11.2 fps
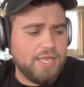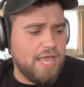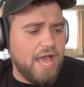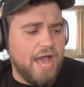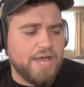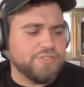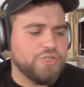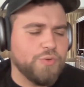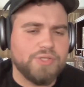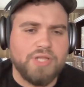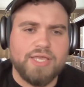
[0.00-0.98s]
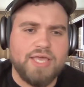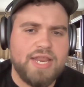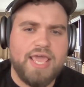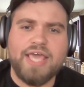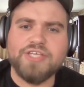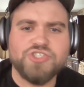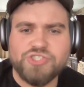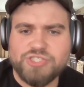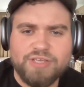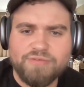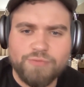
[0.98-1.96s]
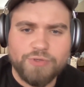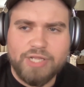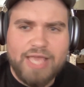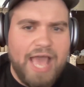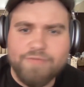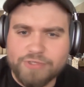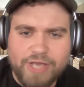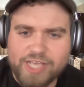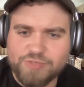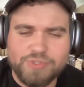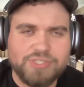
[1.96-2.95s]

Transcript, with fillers: how to deal with like an agency with like advertisements.